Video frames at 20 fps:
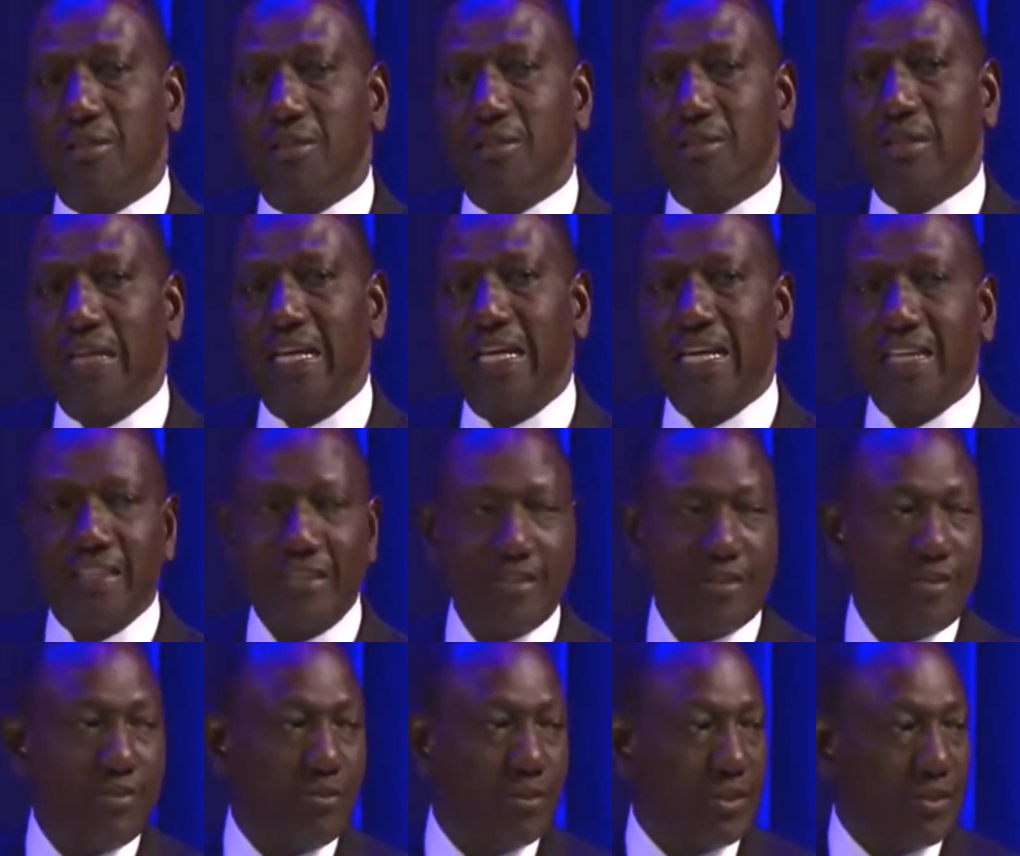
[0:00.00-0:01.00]

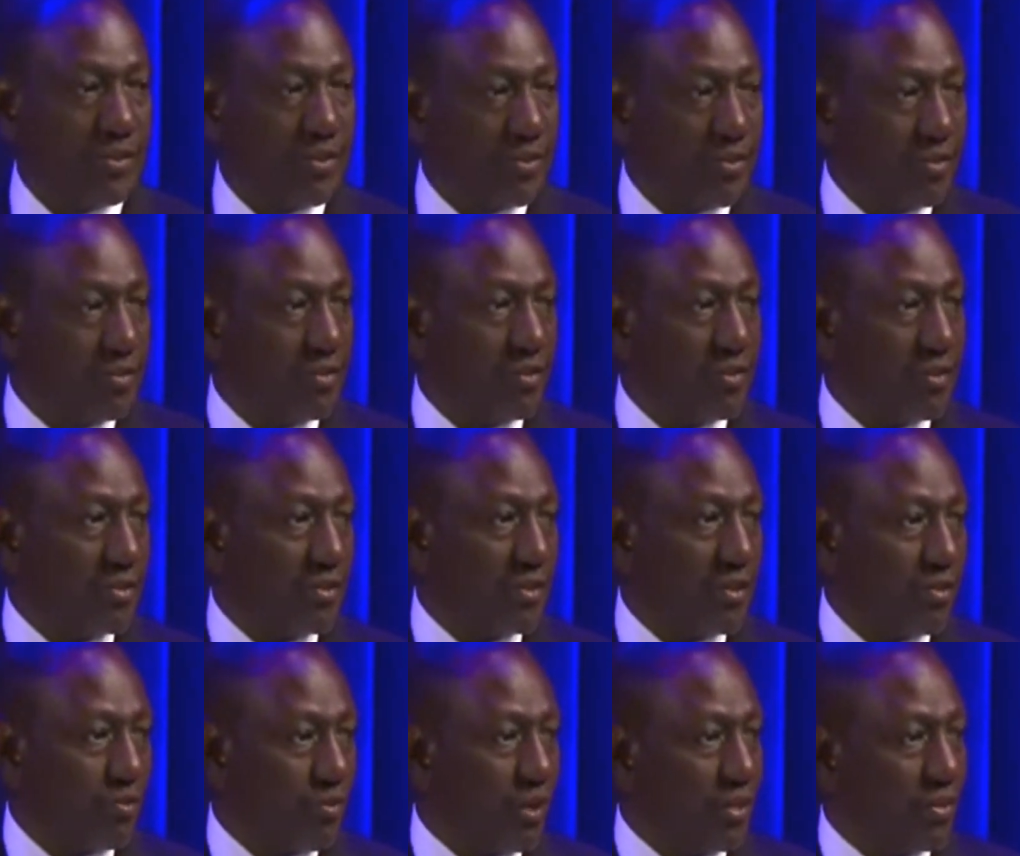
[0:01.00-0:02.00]
laced with
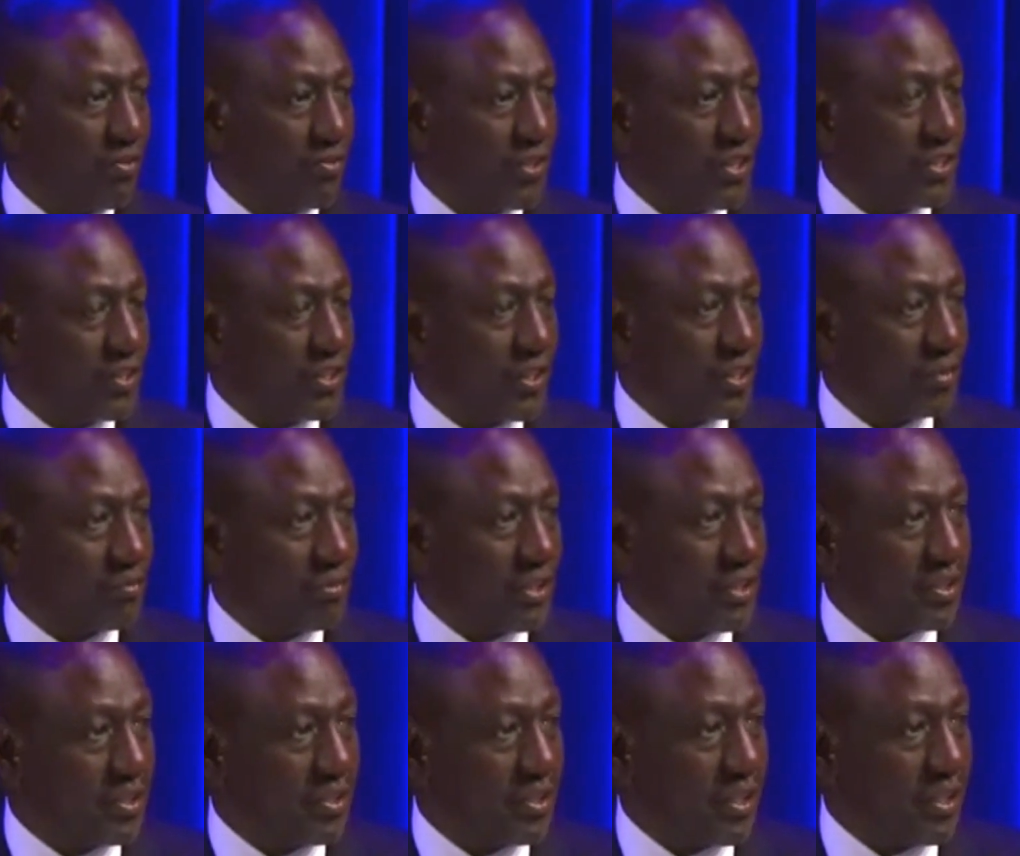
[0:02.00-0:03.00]
one of the
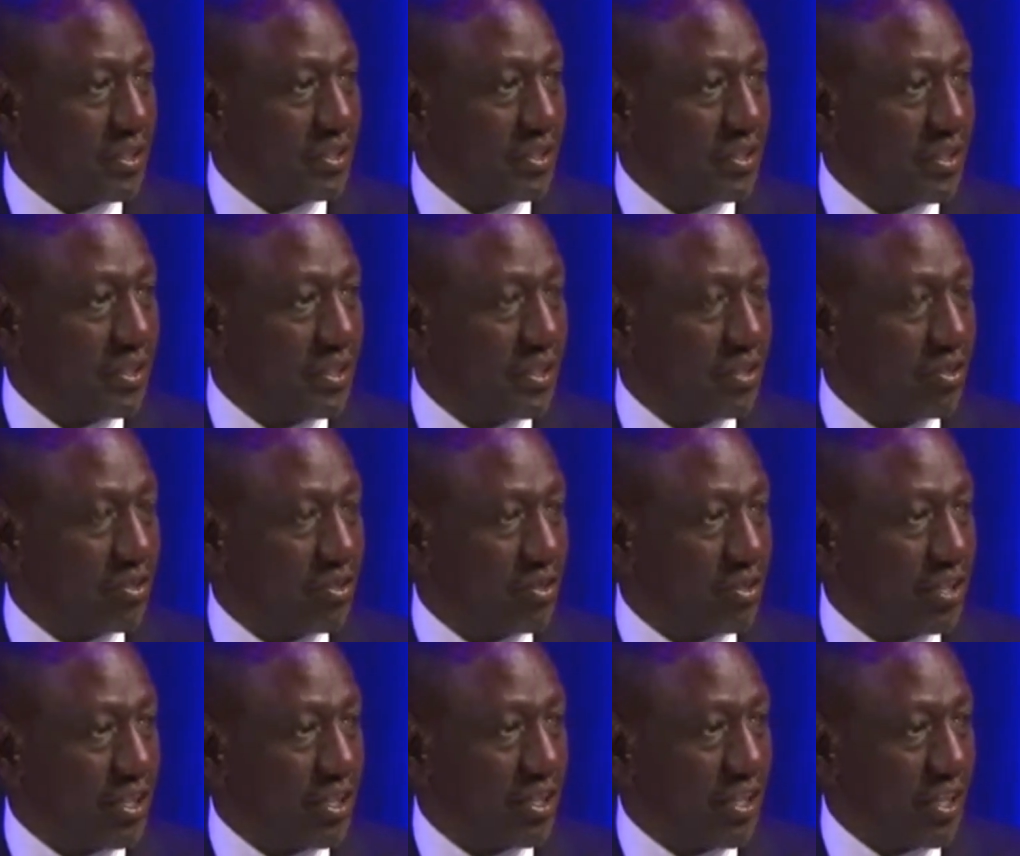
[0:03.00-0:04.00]
statements that Dr.